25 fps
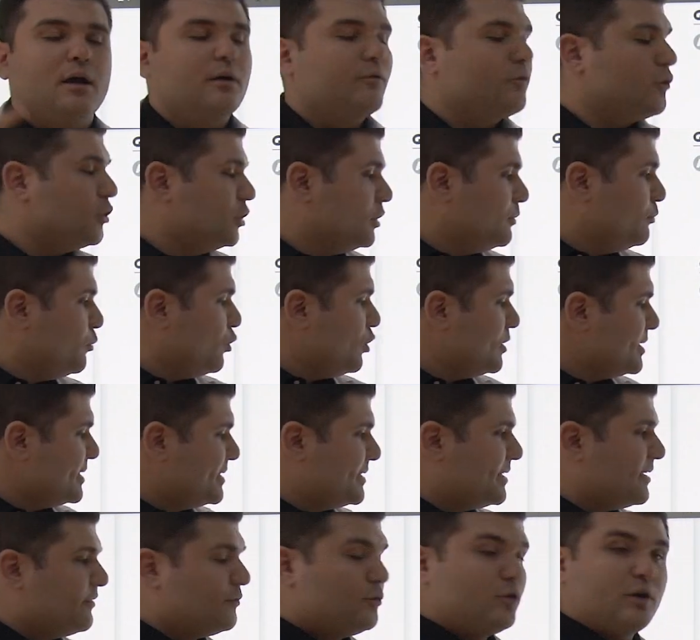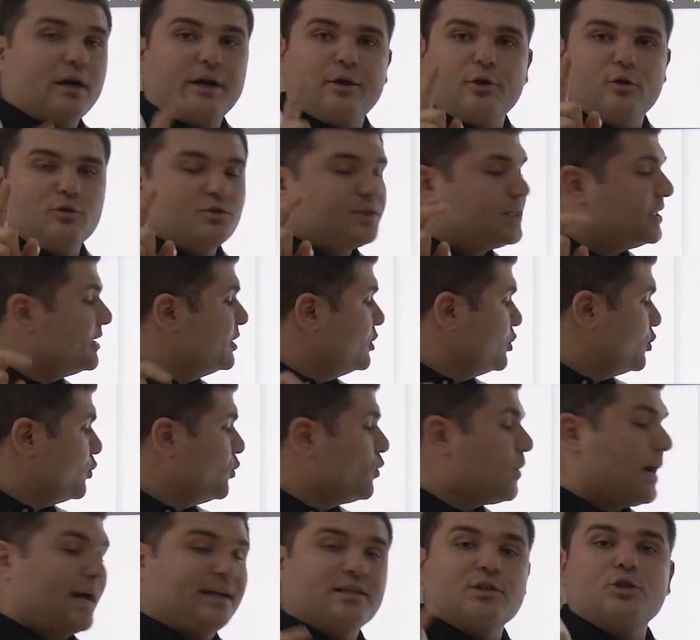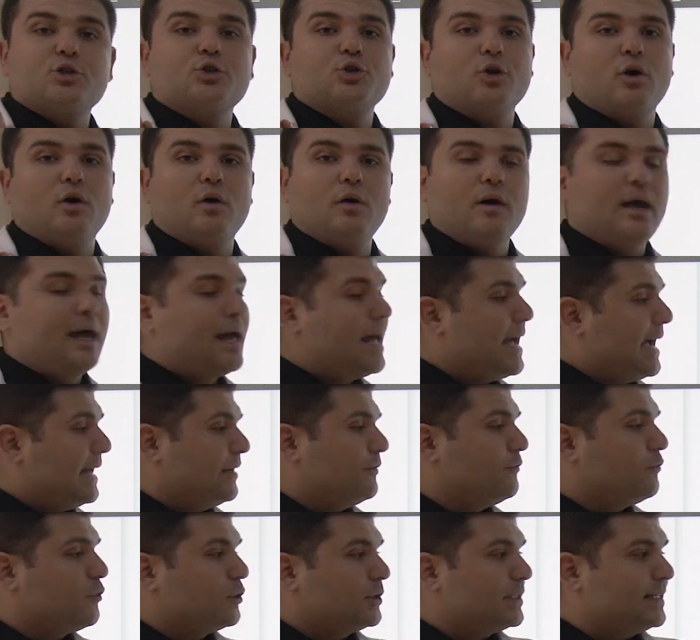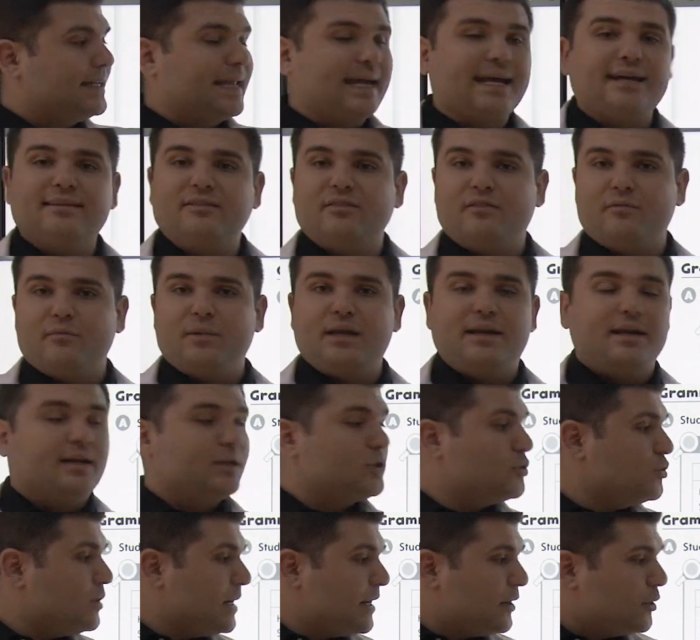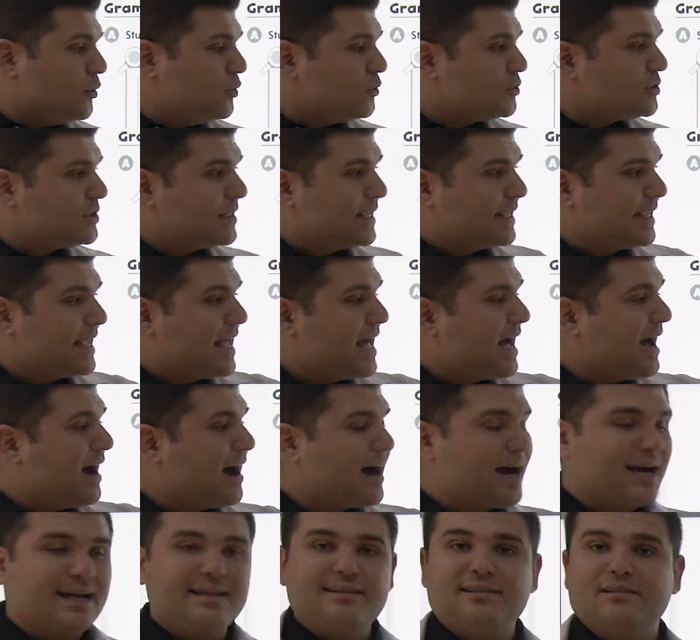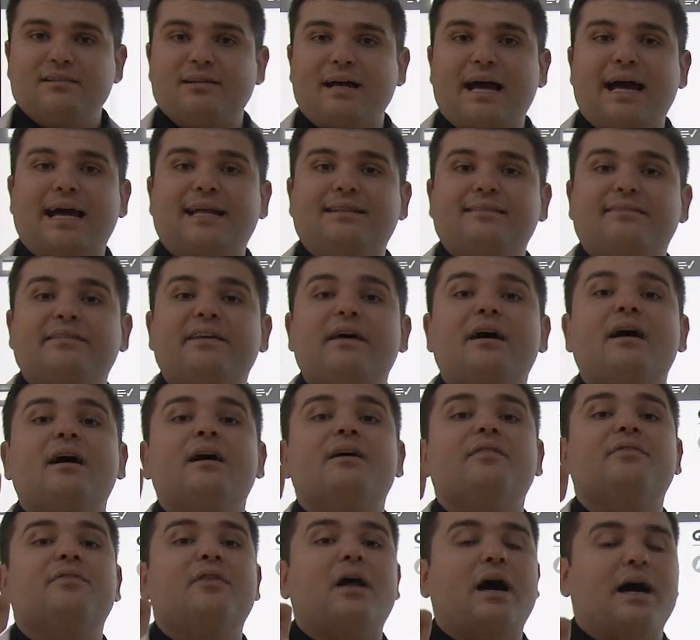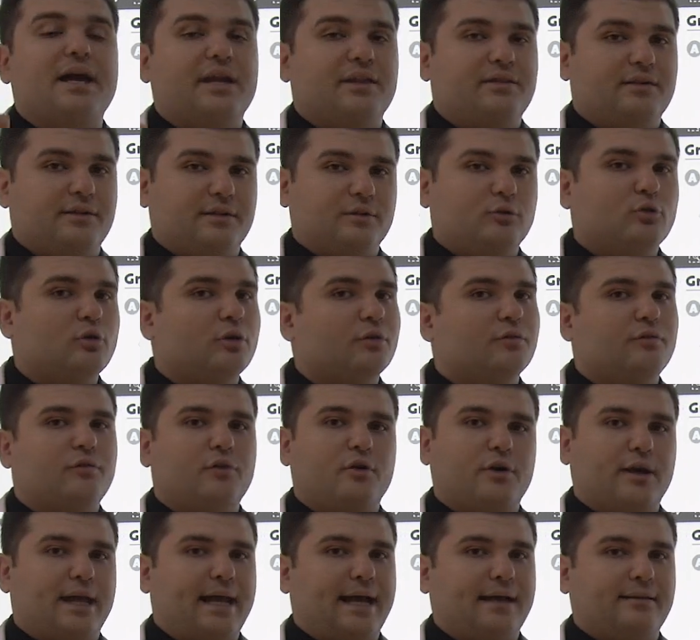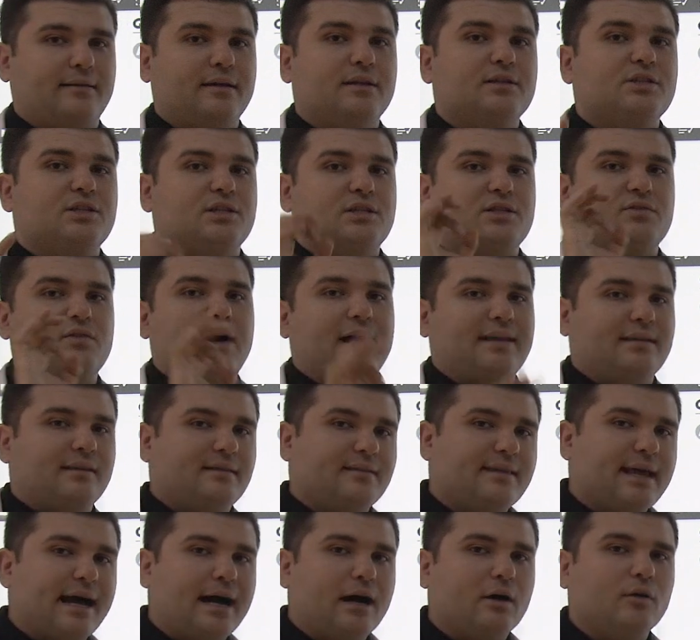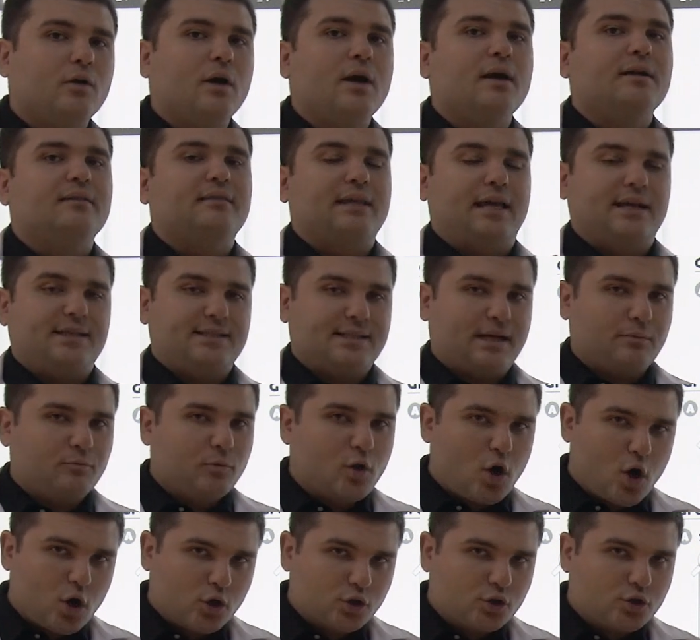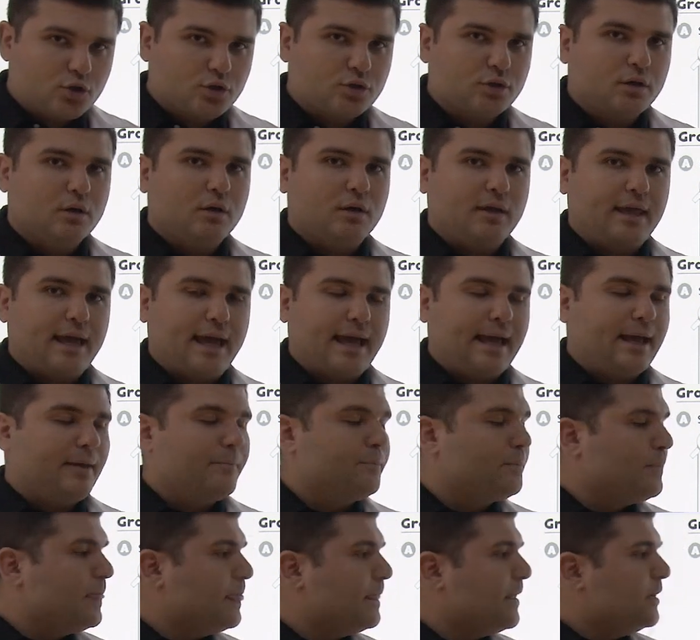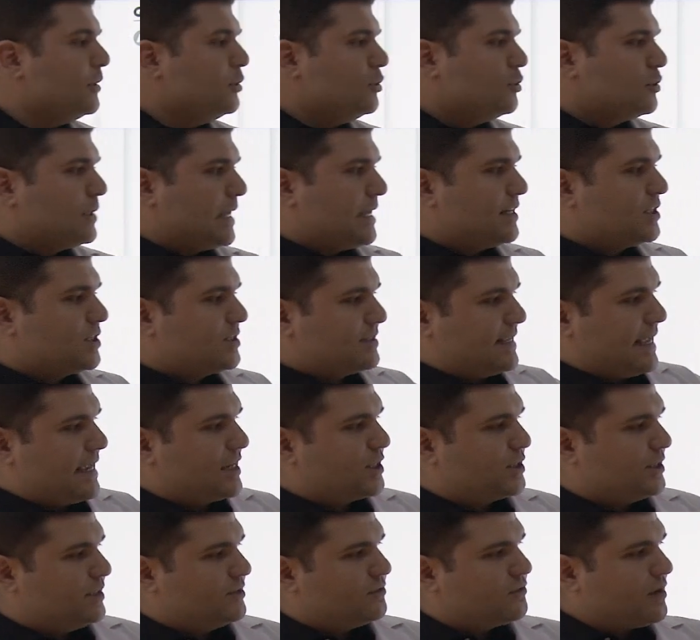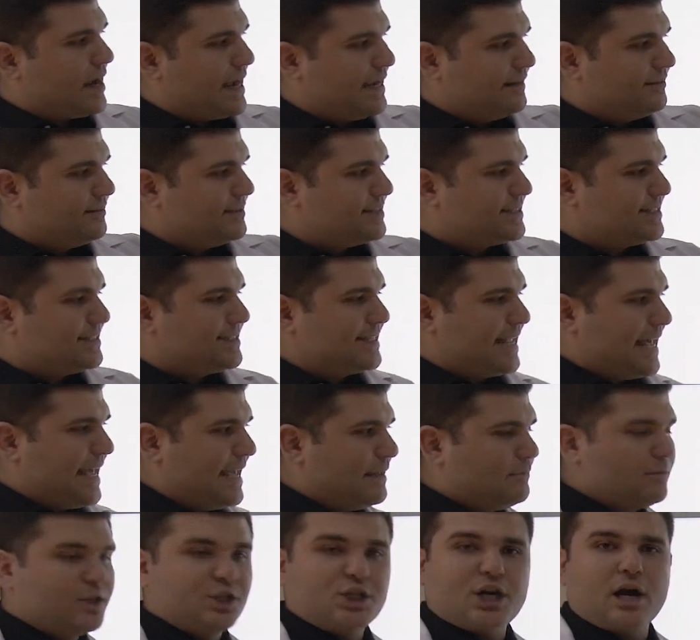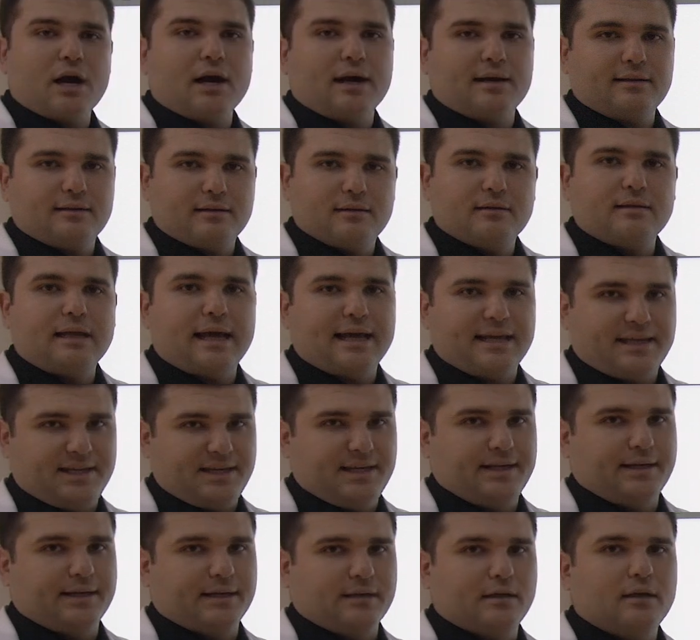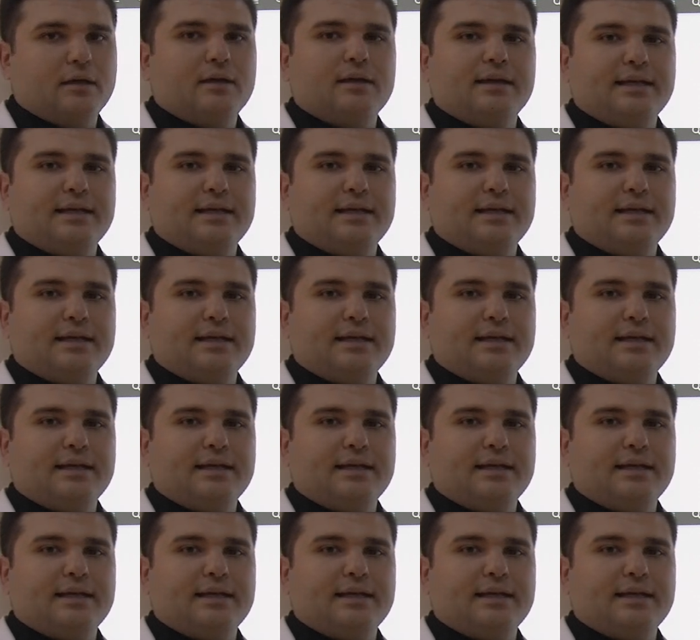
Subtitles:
For the positive, you are using to and so. And for the negative meanings, you are using either and neither. Don't forget. Just write it down, take some notes, okay? you can just actually write the same chart like here.